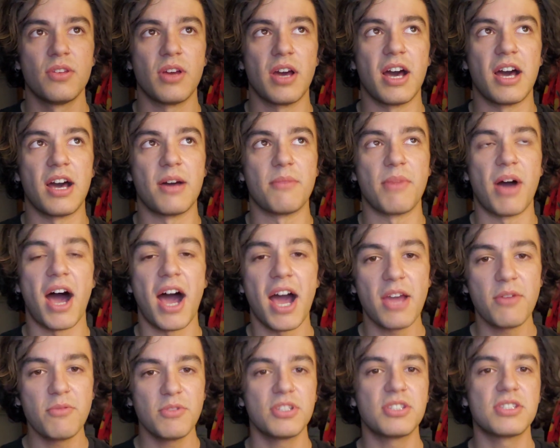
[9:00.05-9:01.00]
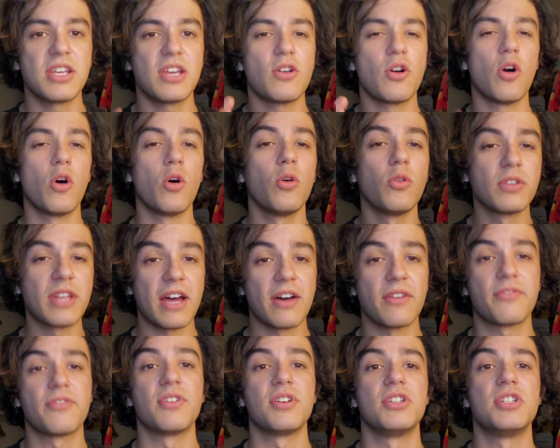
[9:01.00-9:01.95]
I would say hold out
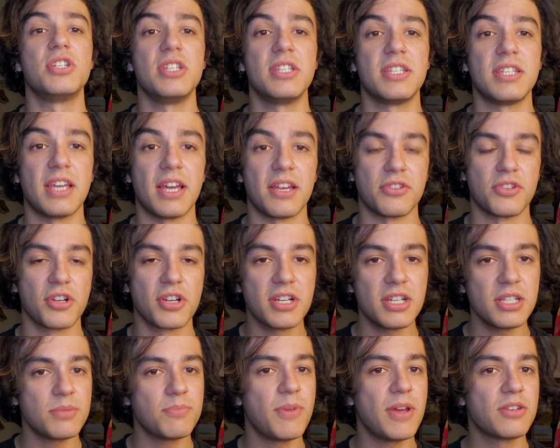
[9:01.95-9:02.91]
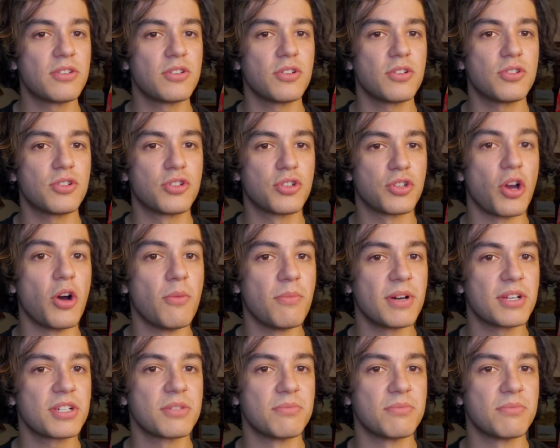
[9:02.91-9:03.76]
for a GTS. You're going to spend so much